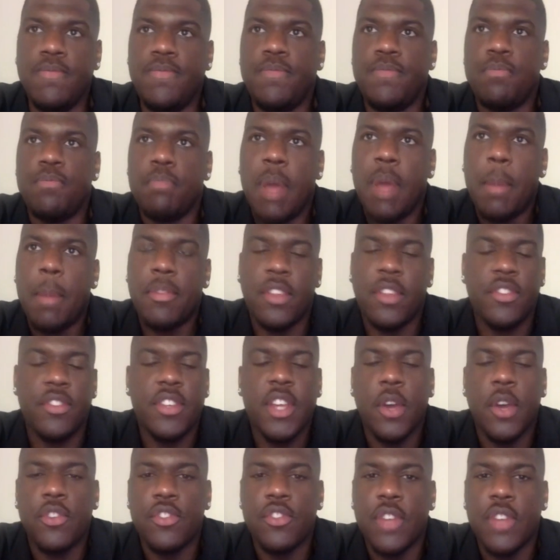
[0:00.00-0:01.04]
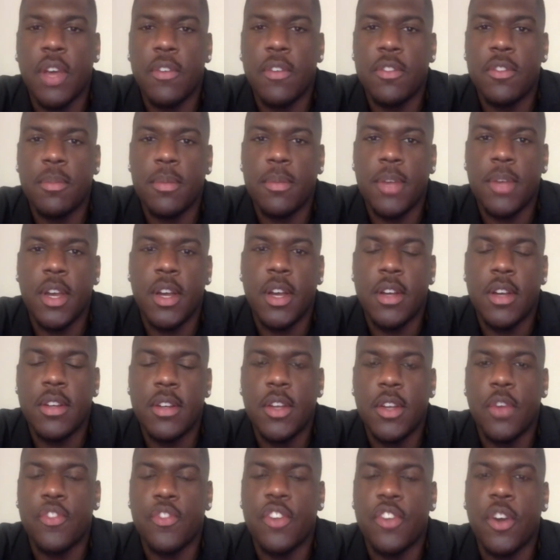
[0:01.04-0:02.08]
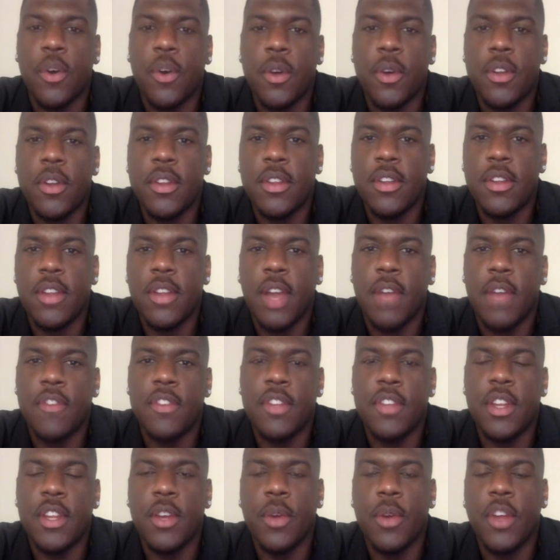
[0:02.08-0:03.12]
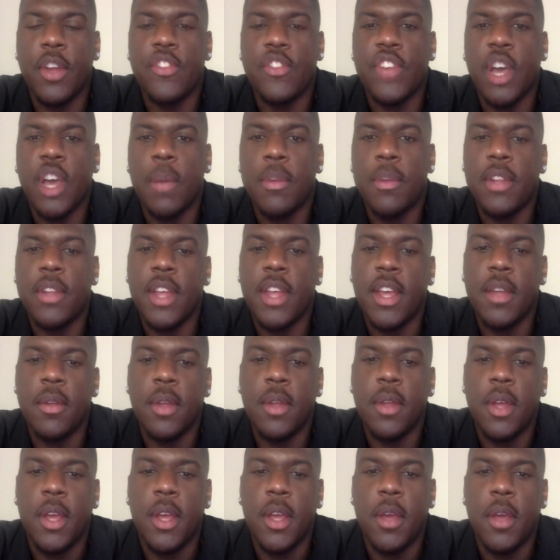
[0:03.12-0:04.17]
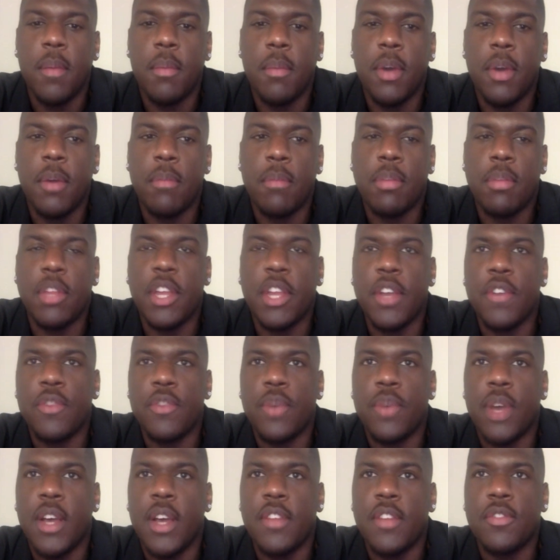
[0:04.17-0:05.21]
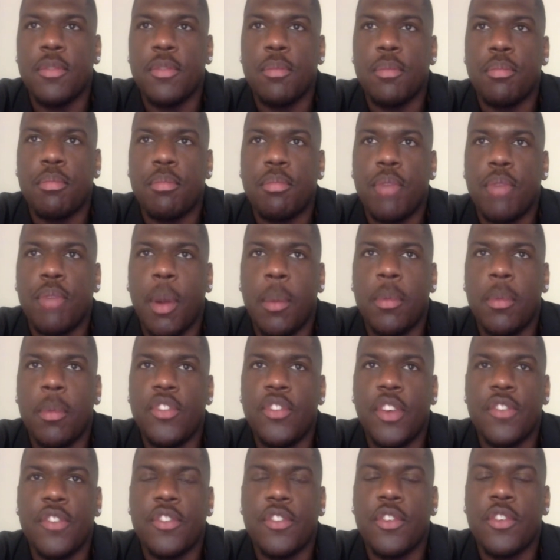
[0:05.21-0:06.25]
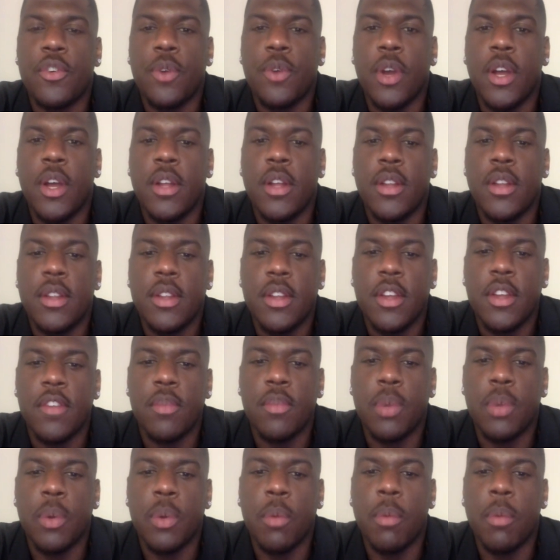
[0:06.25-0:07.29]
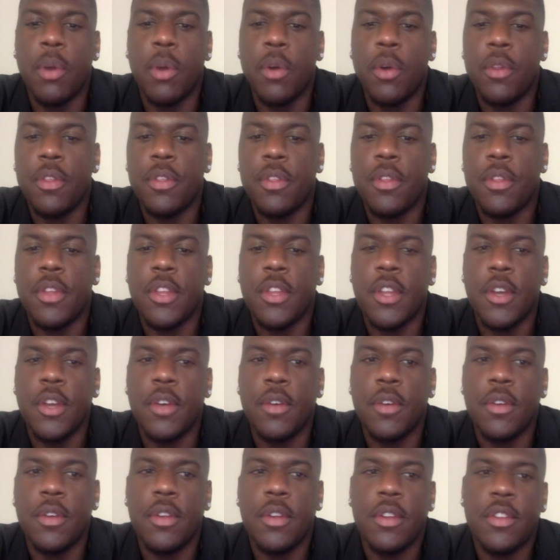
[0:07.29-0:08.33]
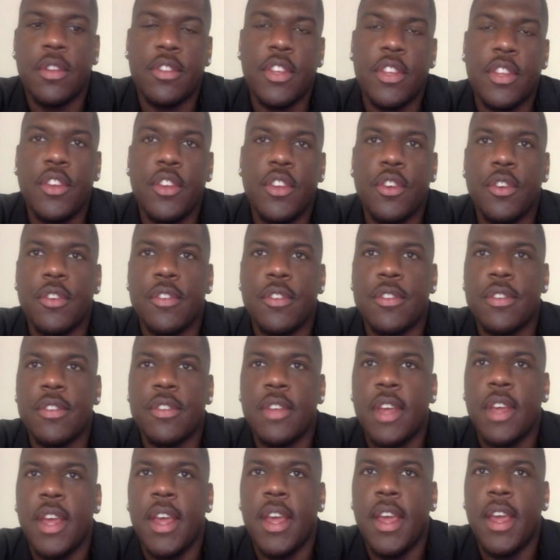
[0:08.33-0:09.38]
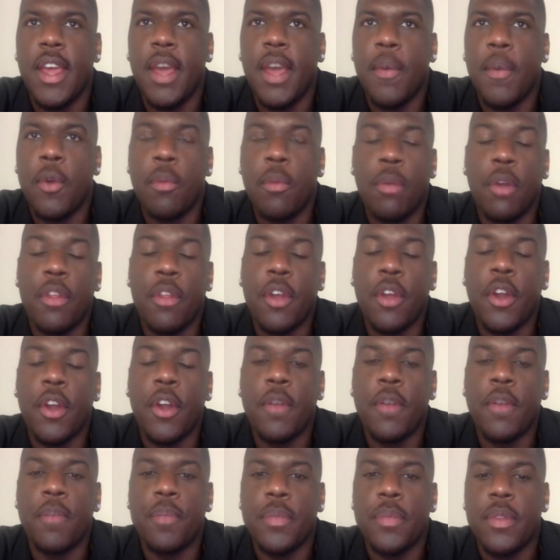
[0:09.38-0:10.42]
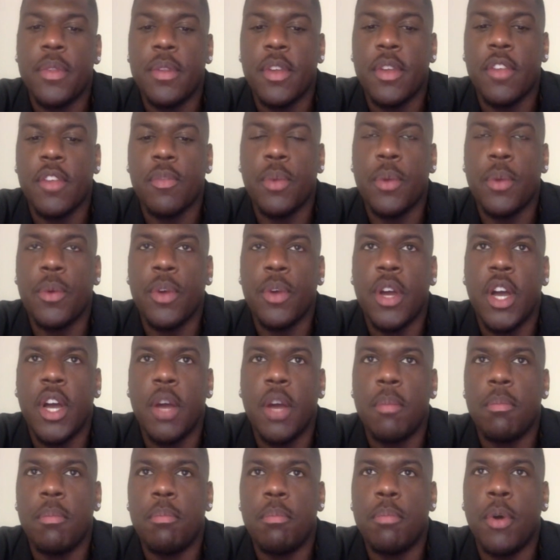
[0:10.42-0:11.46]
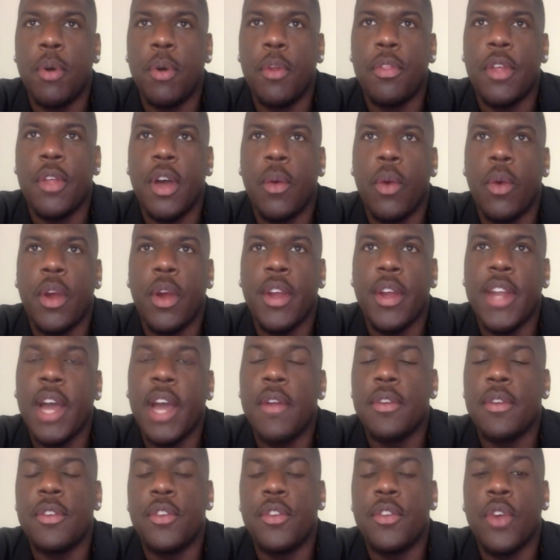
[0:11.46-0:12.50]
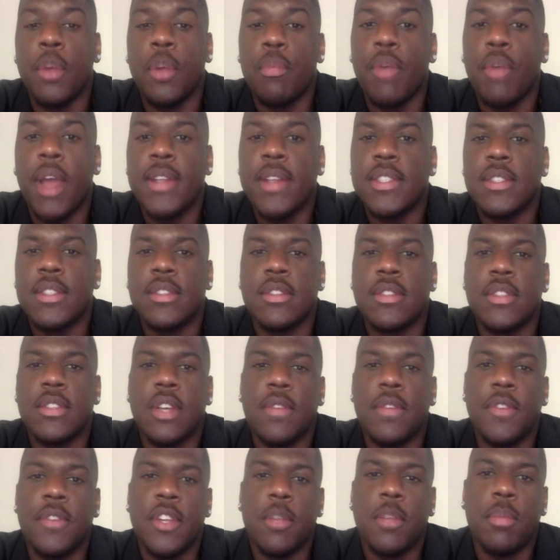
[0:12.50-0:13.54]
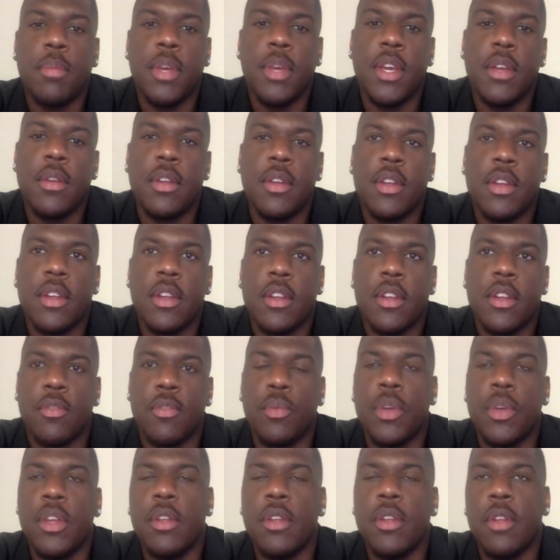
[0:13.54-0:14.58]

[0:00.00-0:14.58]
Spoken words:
my position coach is obviously Coach Cohen. Obviously did a great job in that. But players-wise, probably Justin Herron, because we were both, seniors, and we were both hurt because we were both working out during practice and stuff in the pit because we